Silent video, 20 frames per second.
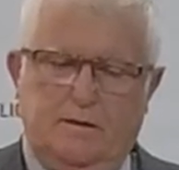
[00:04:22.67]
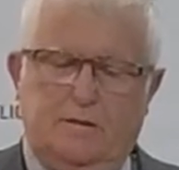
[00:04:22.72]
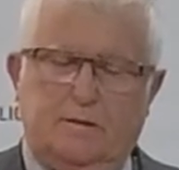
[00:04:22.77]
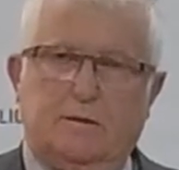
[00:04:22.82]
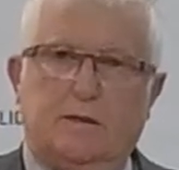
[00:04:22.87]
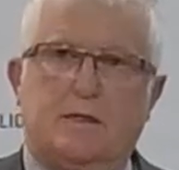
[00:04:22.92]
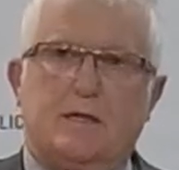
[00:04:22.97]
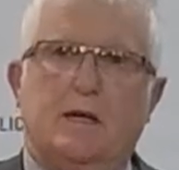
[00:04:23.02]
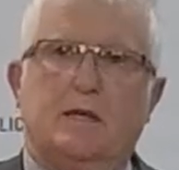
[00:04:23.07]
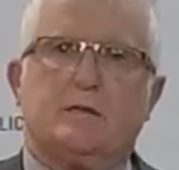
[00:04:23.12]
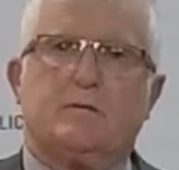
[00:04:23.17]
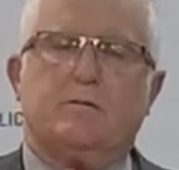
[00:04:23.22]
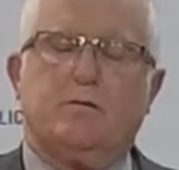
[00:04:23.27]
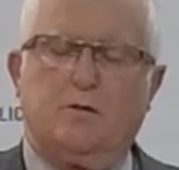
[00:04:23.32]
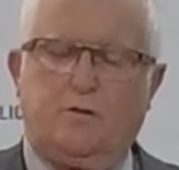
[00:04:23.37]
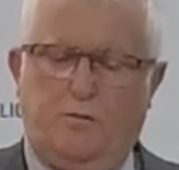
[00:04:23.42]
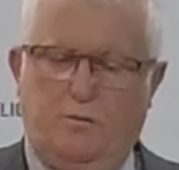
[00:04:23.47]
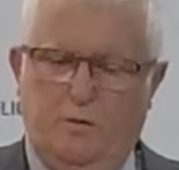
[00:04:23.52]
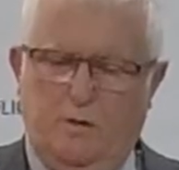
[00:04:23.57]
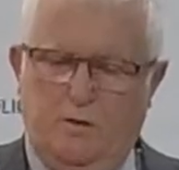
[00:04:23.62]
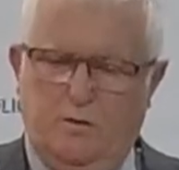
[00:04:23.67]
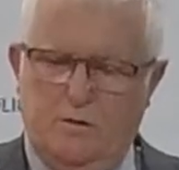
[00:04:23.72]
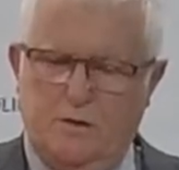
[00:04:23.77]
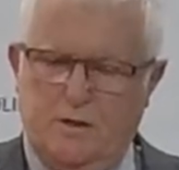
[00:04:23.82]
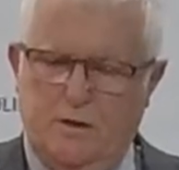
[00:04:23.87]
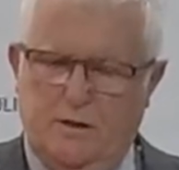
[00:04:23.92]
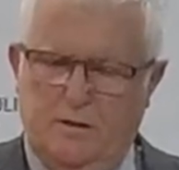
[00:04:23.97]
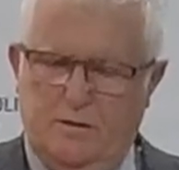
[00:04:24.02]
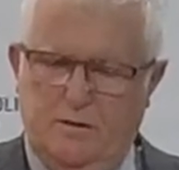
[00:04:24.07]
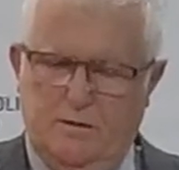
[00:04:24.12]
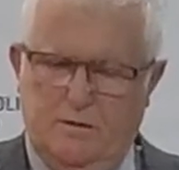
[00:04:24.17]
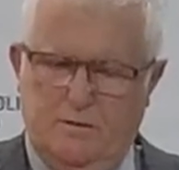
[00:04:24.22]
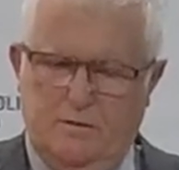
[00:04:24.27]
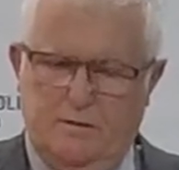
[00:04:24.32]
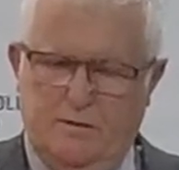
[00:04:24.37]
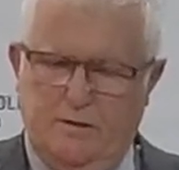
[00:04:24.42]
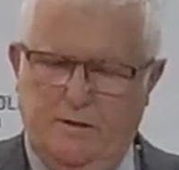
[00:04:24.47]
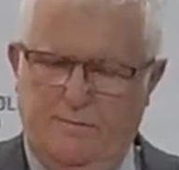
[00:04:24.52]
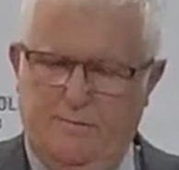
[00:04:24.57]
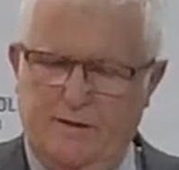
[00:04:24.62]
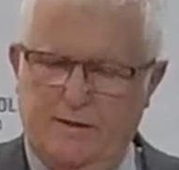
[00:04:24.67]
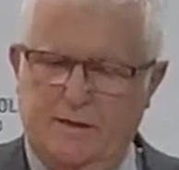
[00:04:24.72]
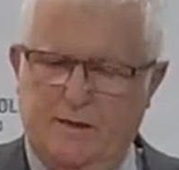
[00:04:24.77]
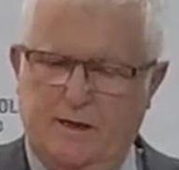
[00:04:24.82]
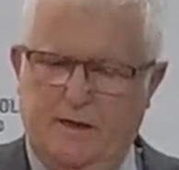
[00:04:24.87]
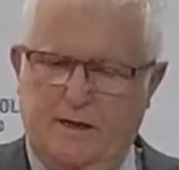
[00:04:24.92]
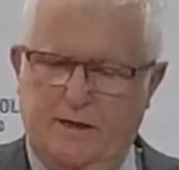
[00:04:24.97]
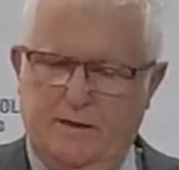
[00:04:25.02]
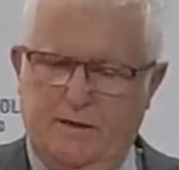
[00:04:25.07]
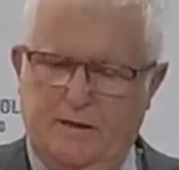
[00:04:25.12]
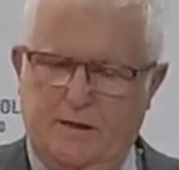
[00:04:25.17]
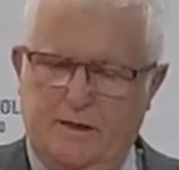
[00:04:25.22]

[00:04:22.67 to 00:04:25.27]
The task force will also investigate,